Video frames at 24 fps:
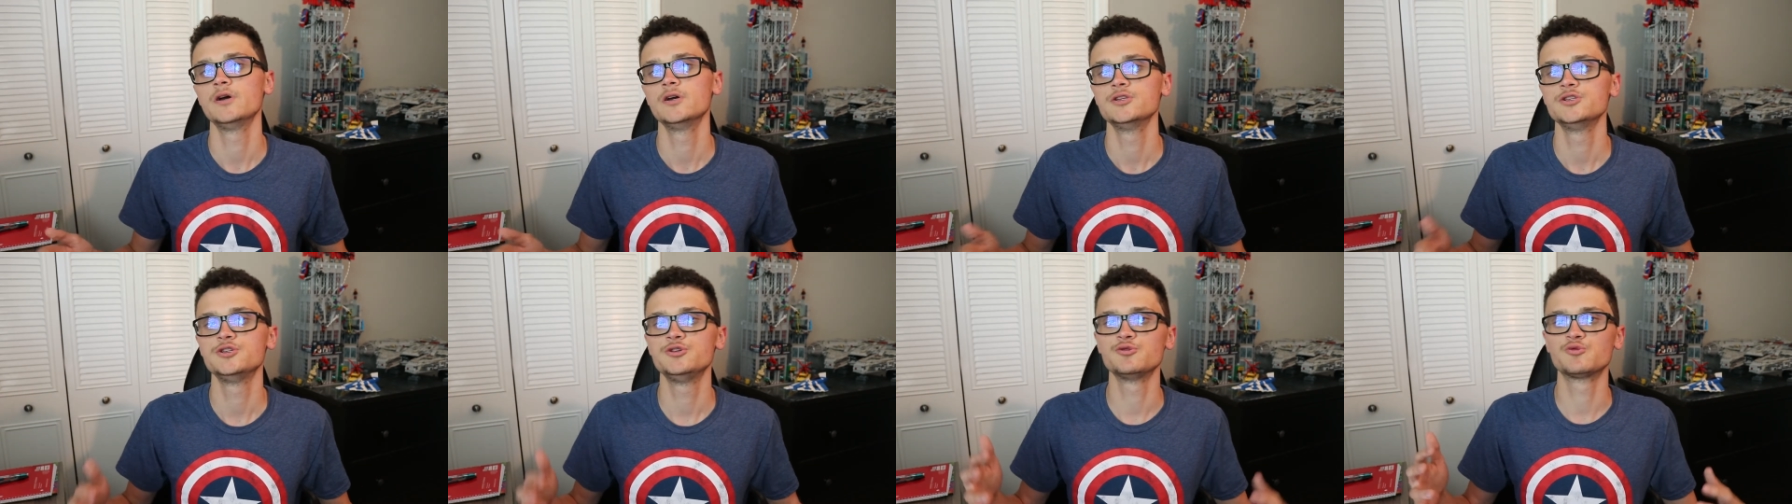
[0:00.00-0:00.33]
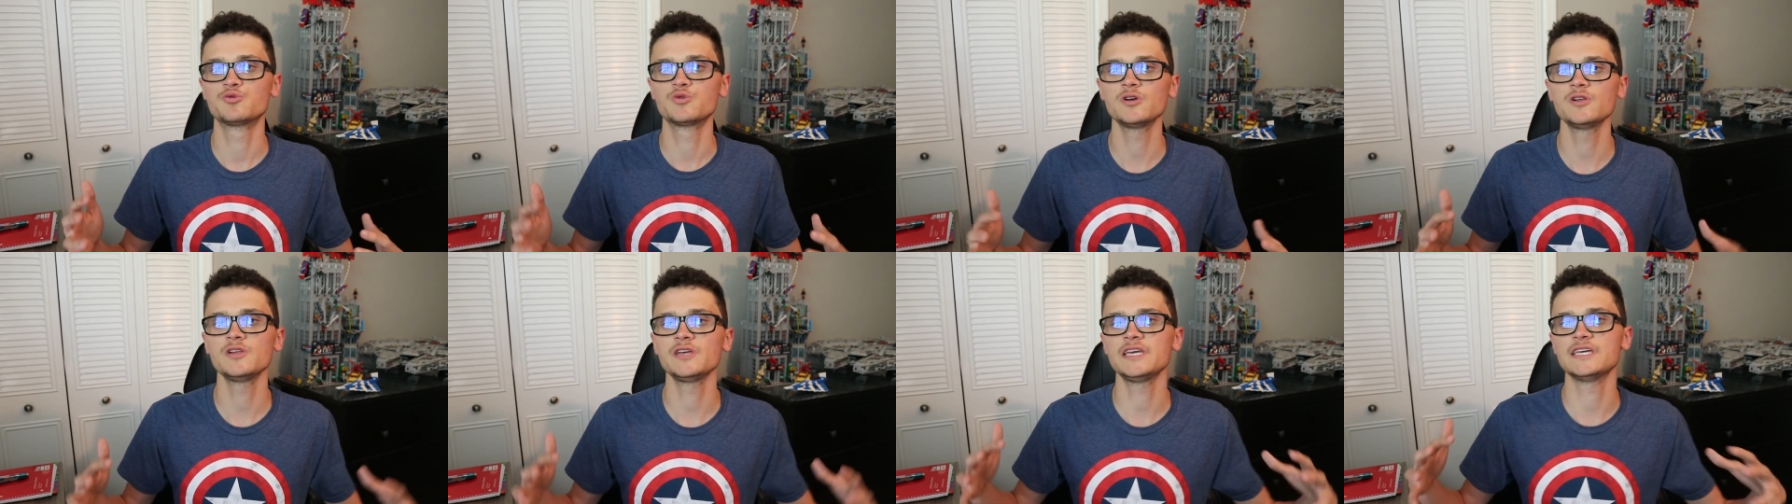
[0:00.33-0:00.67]
to
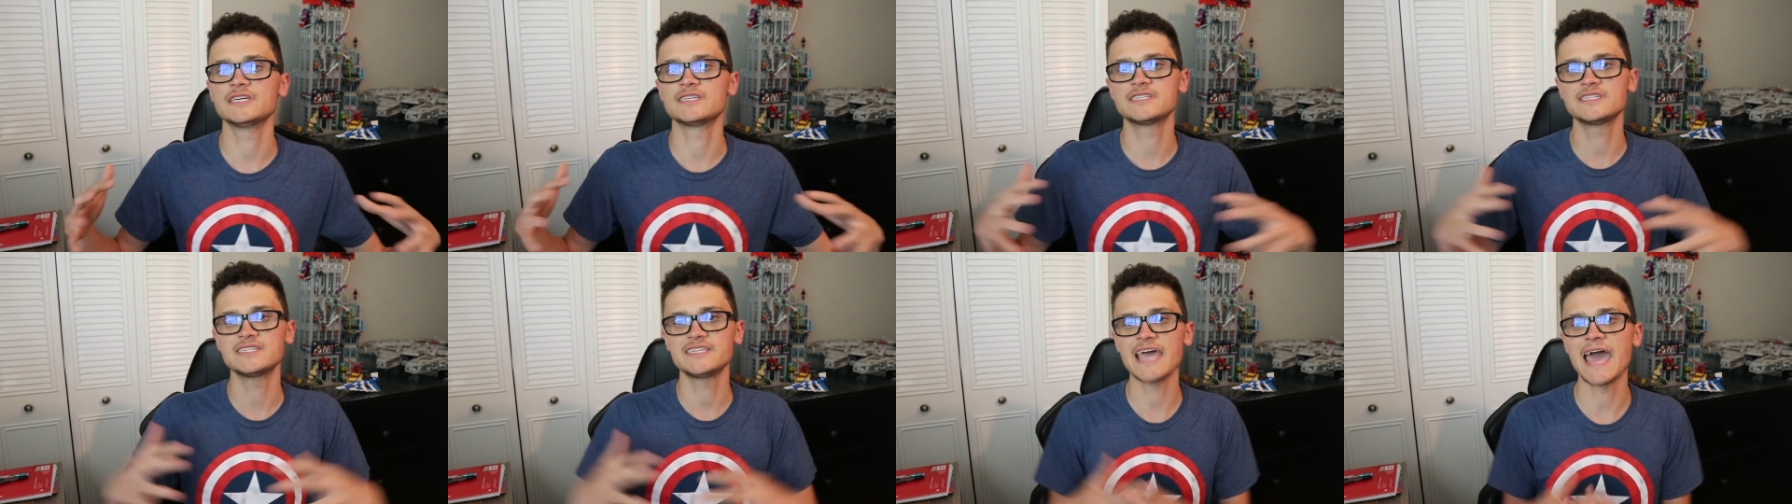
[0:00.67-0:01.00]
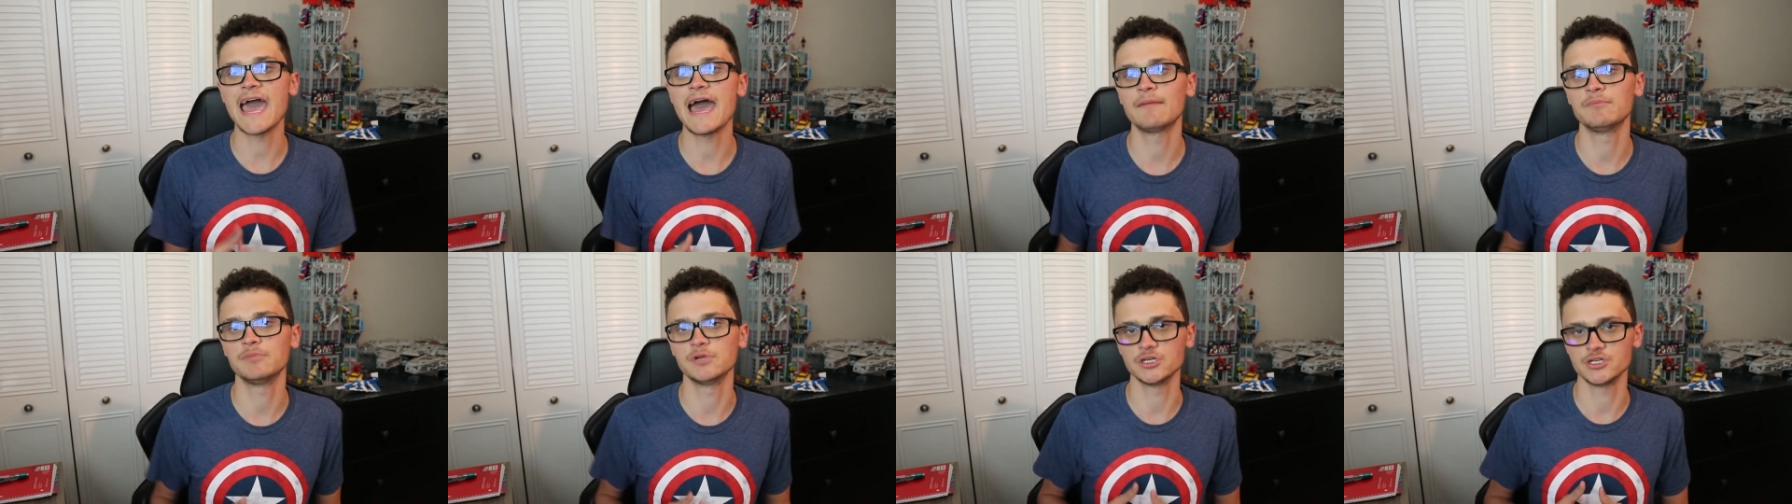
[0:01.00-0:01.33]
really
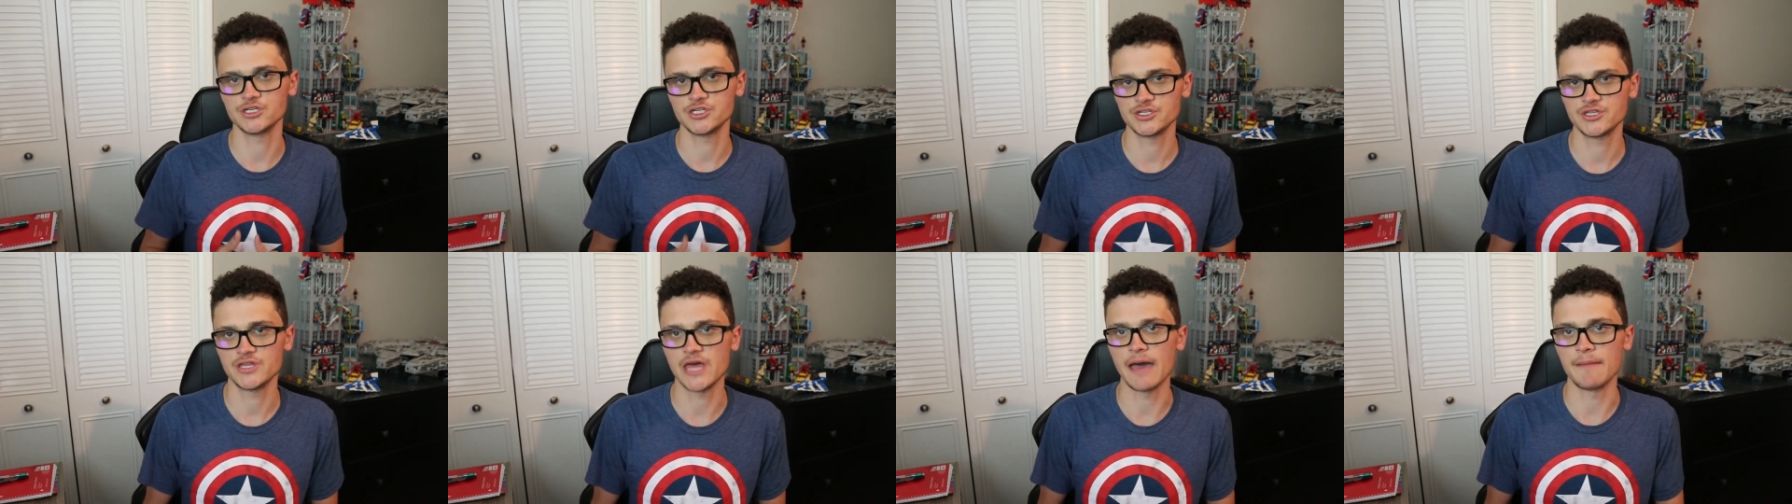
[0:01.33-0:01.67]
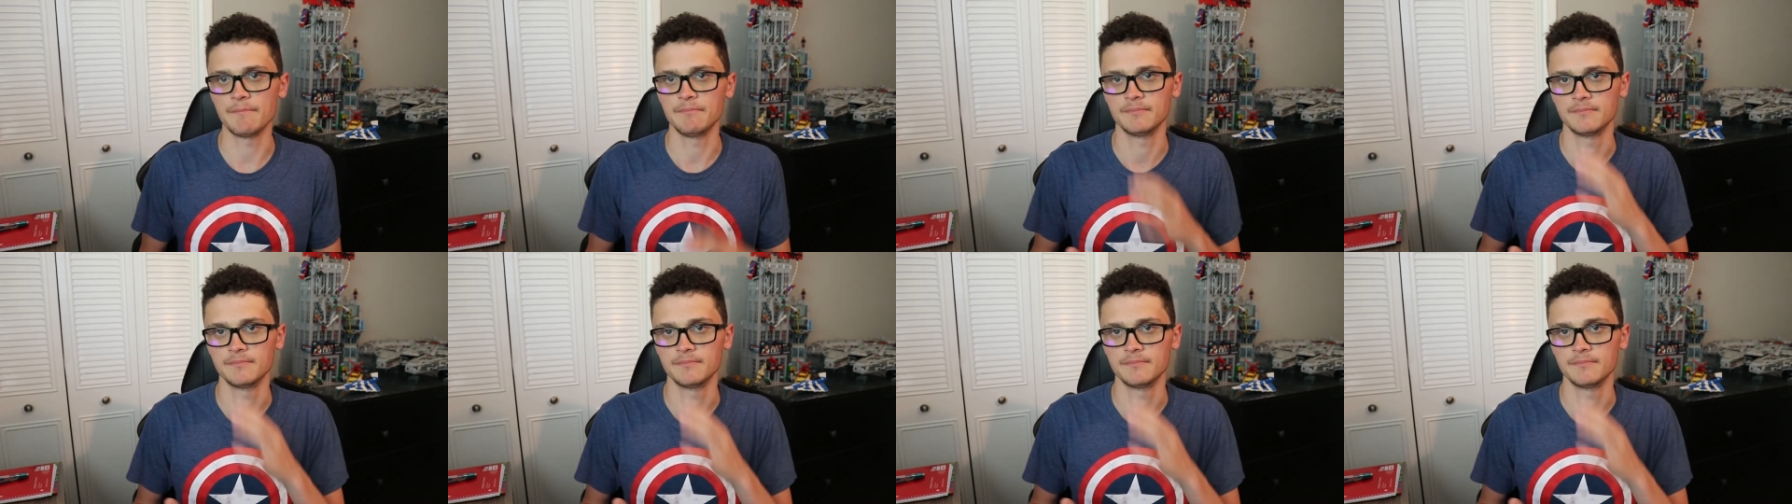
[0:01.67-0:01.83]
establish them.